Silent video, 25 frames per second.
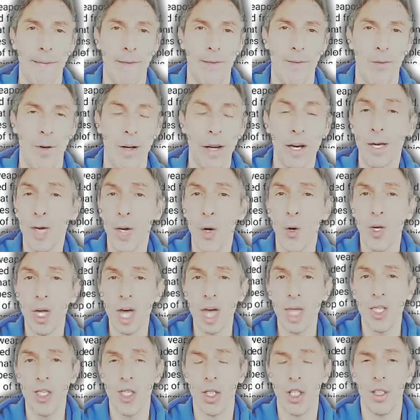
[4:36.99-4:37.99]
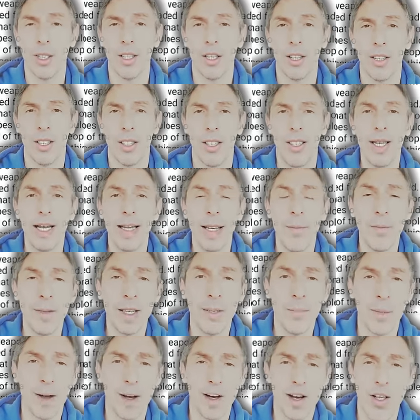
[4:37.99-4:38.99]
you at a location to disable
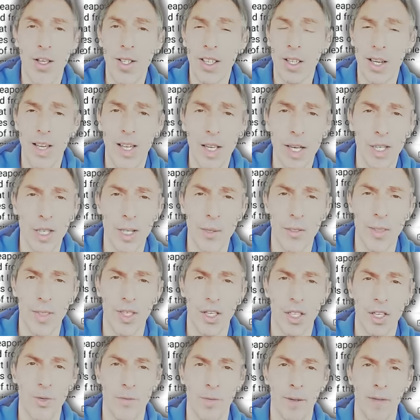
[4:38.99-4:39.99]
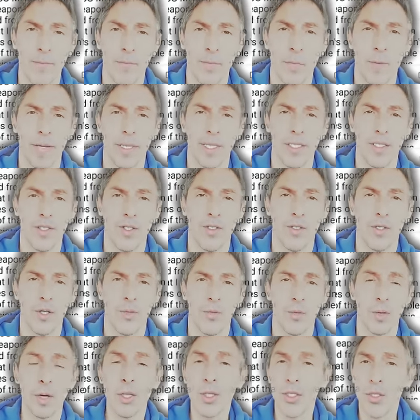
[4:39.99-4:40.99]
a mast, but you weren't willing to
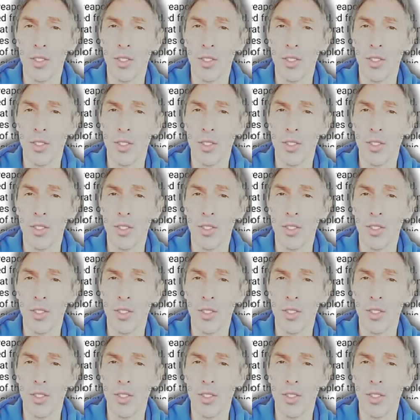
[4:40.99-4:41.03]
do one